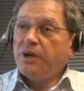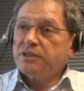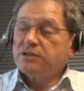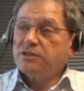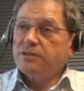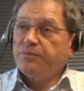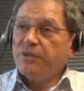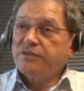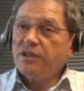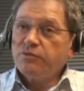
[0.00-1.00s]
But
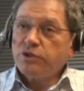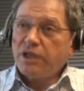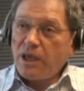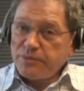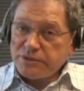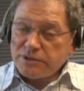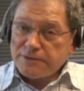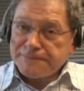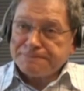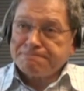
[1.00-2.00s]
then what
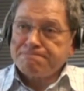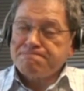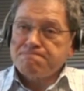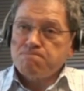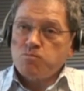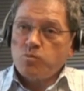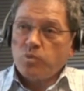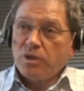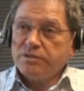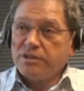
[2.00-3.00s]
happens,
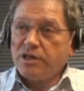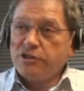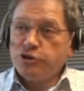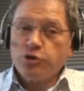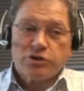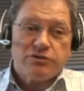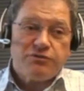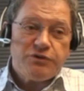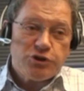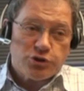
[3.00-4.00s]
there are
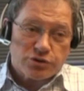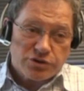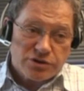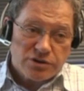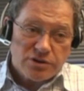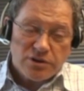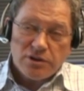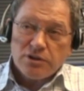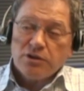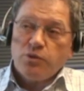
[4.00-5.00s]
certain features
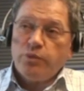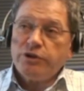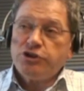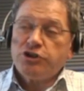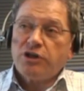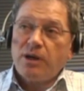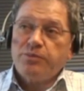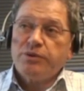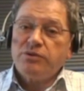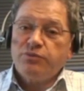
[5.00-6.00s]
which
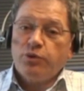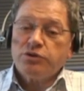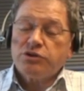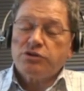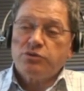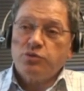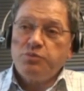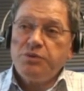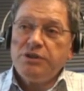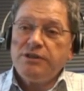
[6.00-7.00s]
company wants
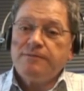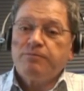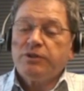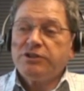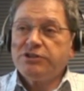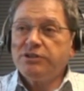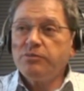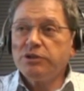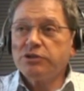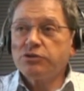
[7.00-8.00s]
to be
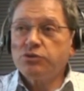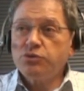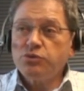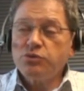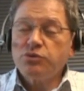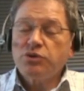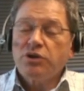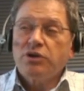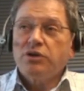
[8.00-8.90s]
similar to